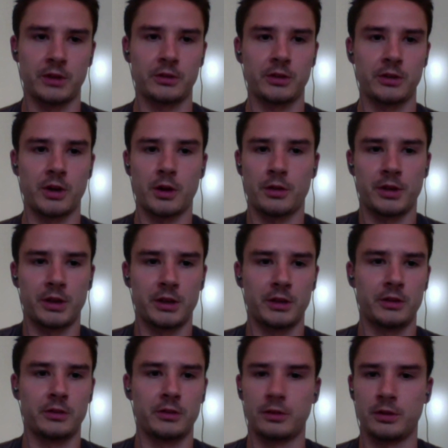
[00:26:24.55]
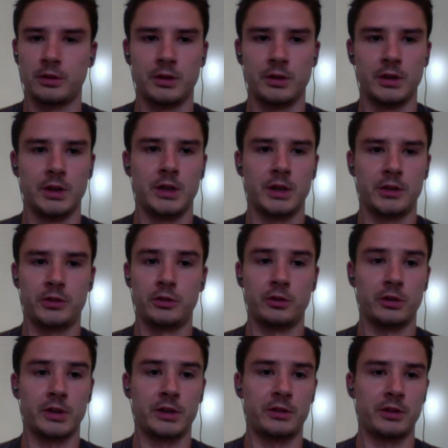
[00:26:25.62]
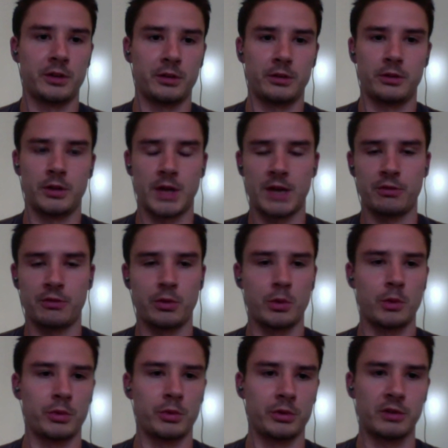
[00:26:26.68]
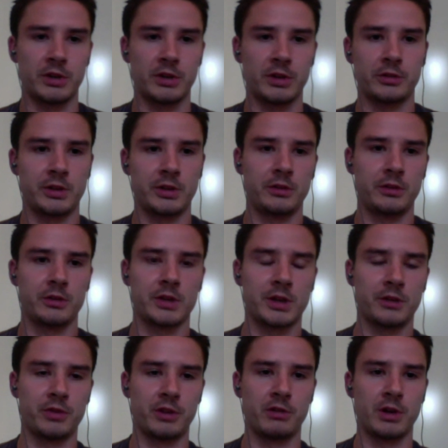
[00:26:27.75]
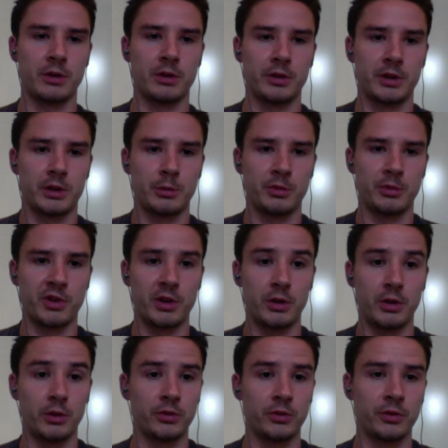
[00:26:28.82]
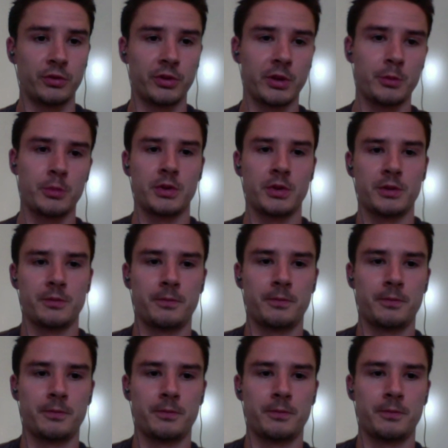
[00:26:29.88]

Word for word: that's our thinking is that sooner or later everyone will gradually kind of figure out that it can be very useful for them.